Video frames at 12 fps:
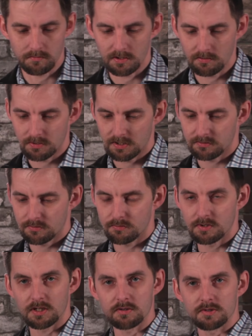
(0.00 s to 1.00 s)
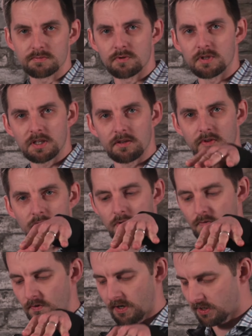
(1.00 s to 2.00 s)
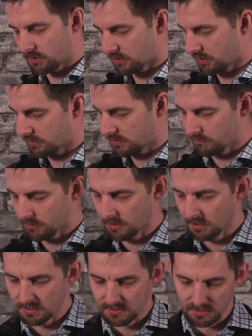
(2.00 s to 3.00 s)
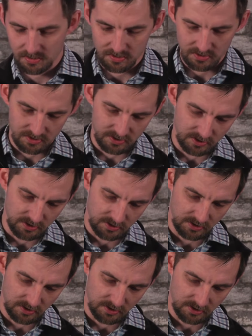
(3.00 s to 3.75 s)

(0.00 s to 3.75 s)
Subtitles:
What I would like to do now is more like an overhead shot, so I'm going to extend this